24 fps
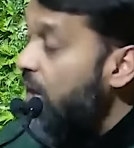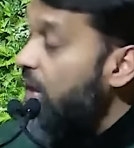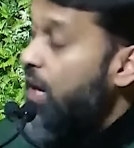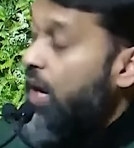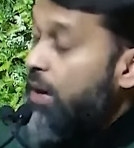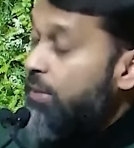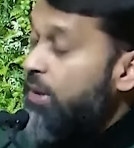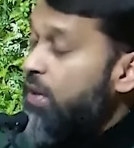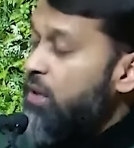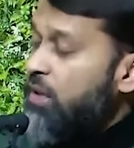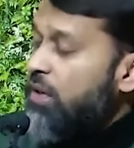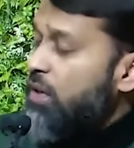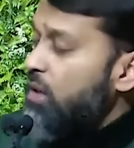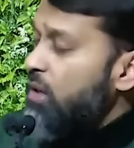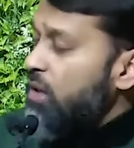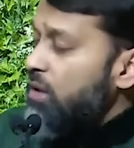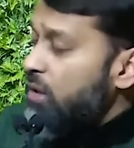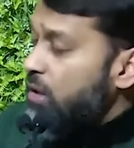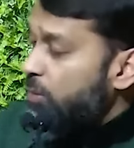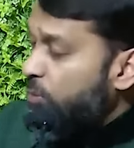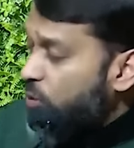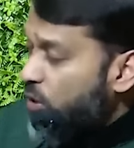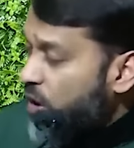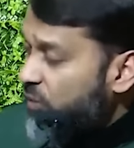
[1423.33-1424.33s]
I mean,
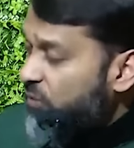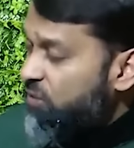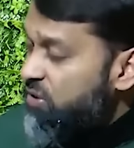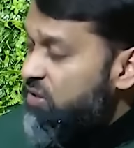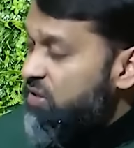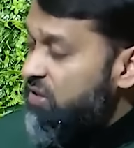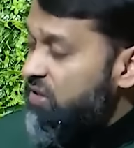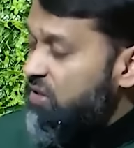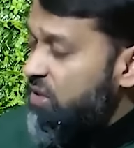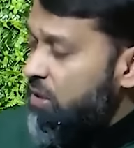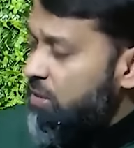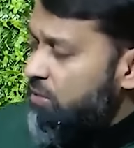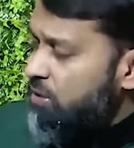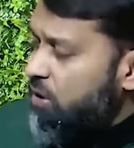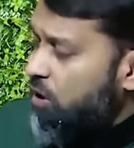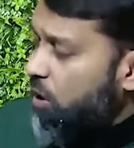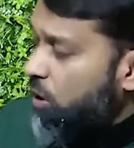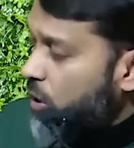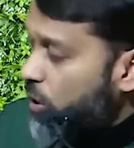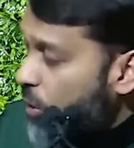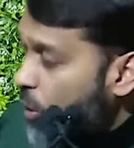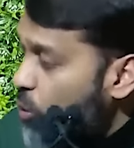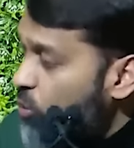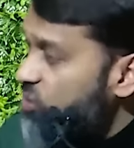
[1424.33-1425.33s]
the Prophet's
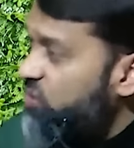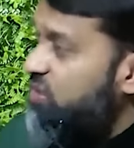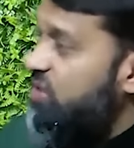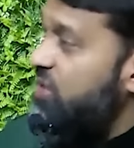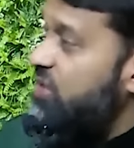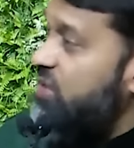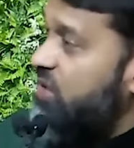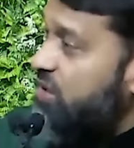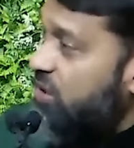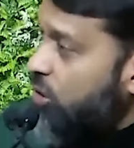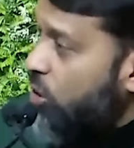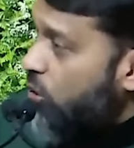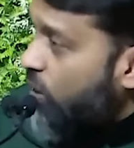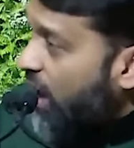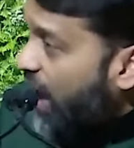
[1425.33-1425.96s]
closest, you know,